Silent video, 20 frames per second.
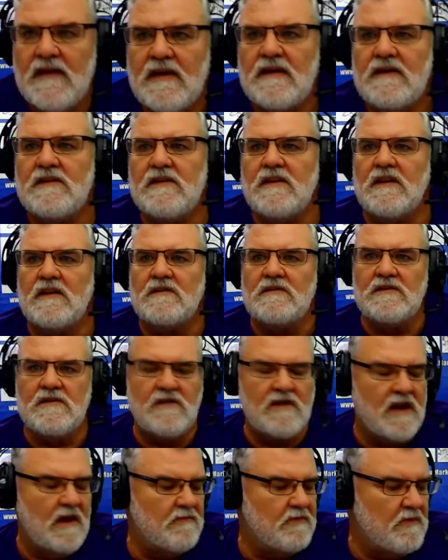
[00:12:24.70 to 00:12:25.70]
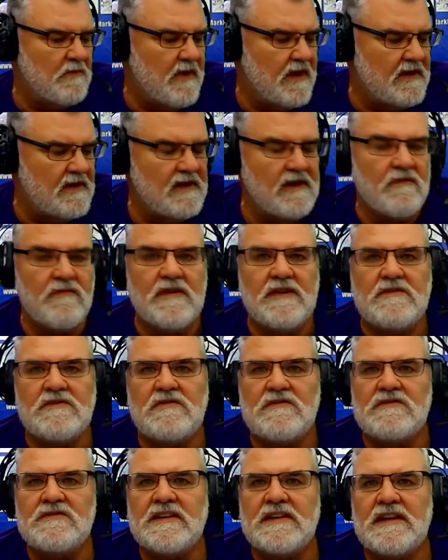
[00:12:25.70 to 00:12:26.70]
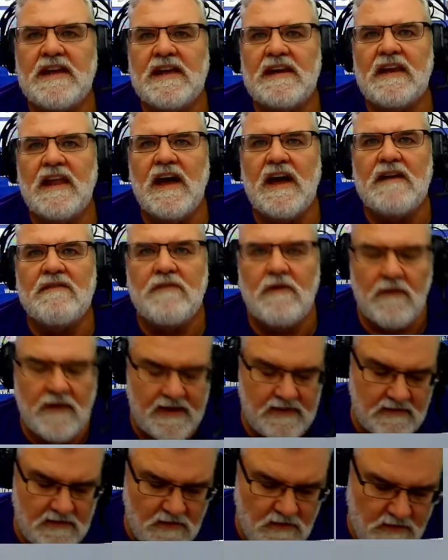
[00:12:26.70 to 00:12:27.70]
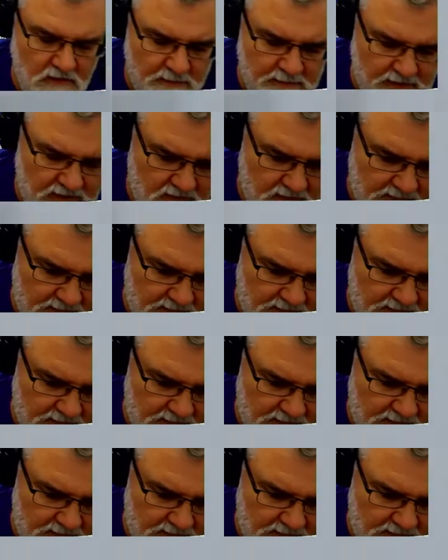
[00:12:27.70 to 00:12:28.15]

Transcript: you can you come to my every Tuesday night live. All right, go uphill